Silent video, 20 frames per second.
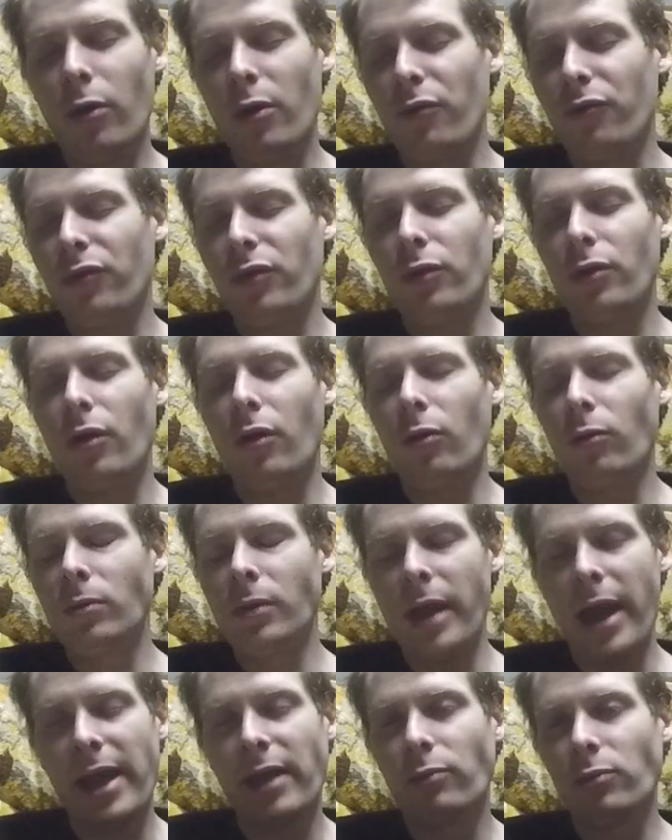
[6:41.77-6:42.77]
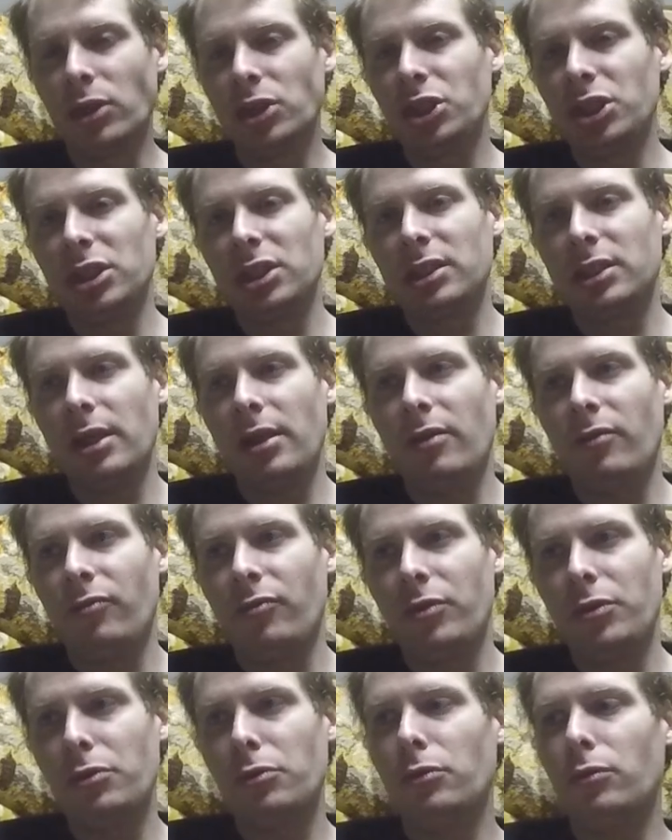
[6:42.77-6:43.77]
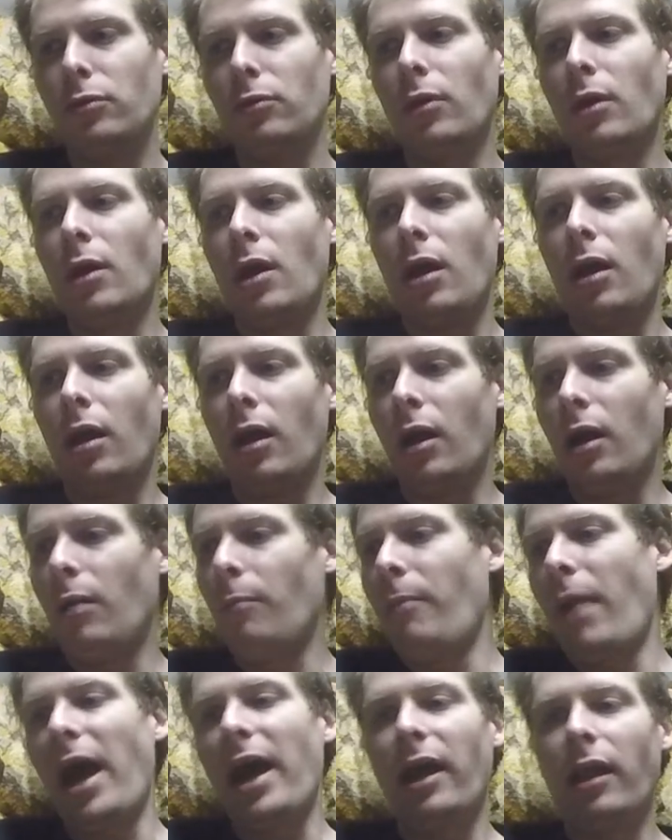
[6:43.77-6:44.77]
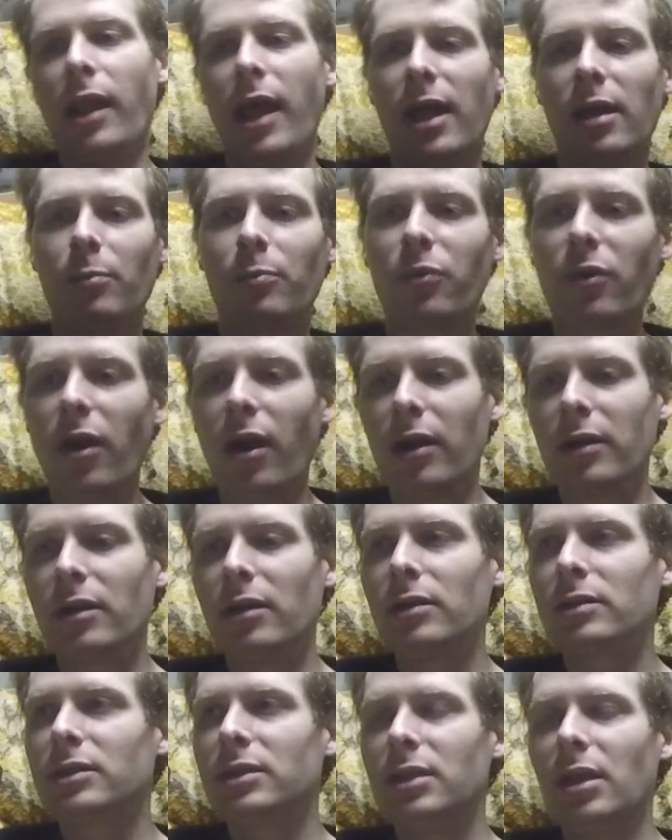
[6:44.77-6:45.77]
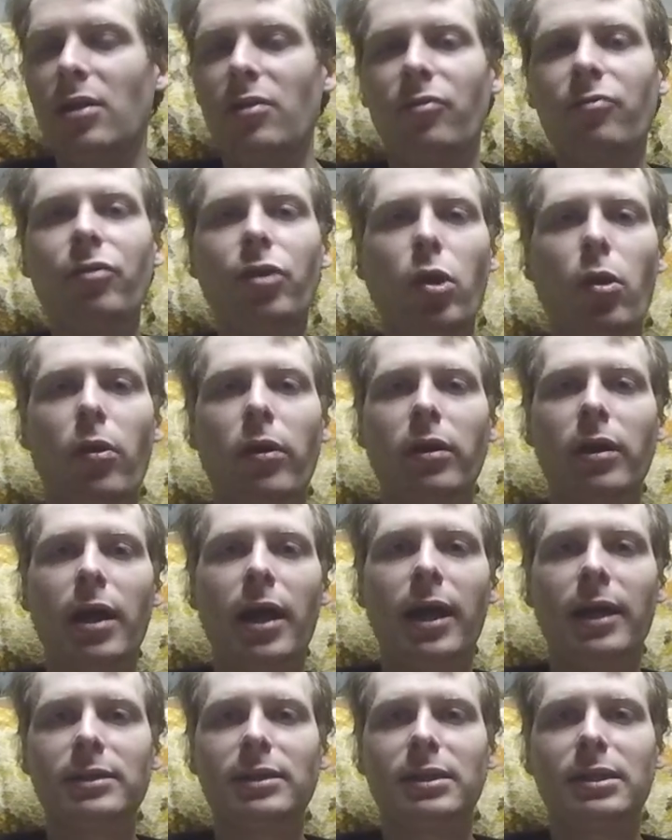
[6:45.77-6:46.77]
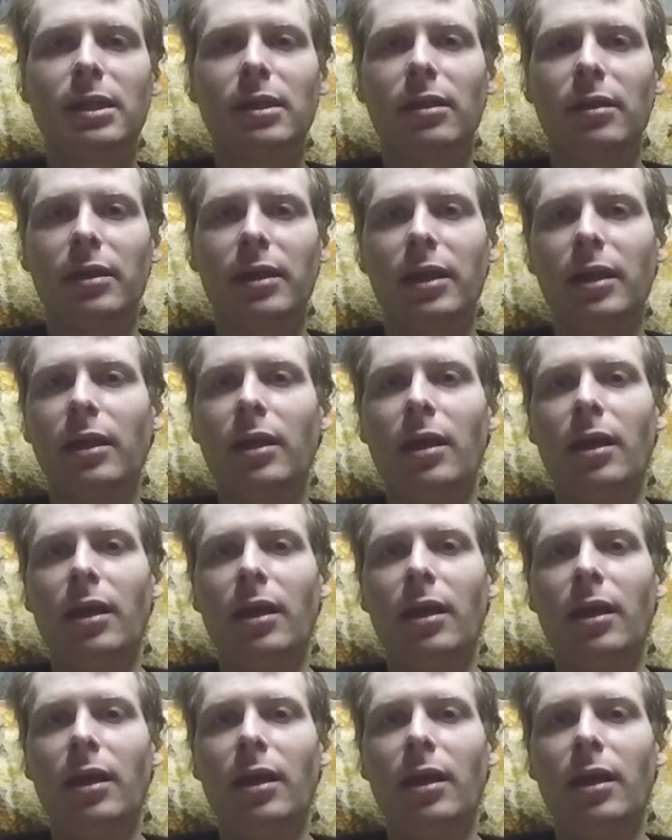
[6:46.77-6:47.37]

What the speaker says: If you know languages, if you buy a lot of products, if you're constantly